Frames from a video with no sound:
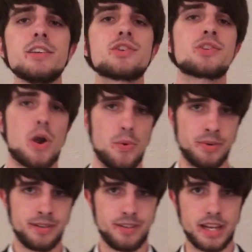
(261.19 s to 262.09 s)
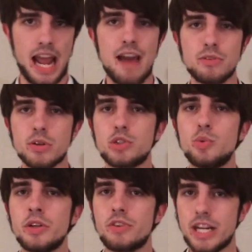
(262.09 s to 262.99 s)
is shown that after a
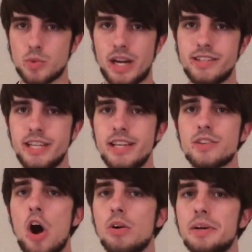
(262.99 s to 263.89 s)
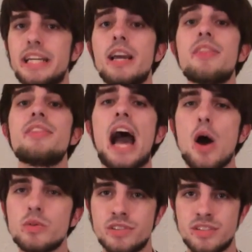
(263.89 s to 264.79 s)
student graduates, he is already
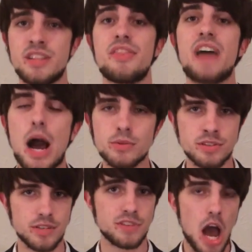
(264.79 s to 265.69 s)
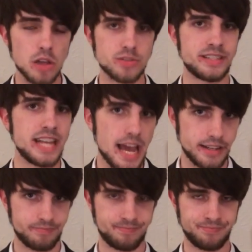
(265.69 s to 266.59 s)
thousands and thousands of dollars in
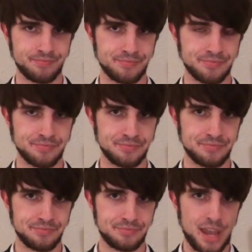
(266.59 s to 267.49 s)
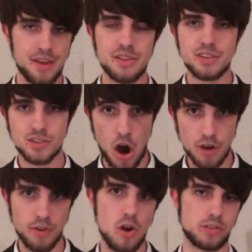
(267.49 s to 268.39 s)
debt. This is
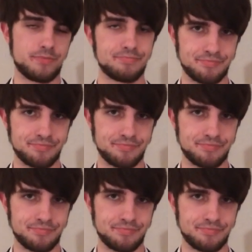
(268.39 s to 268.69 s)
our fault.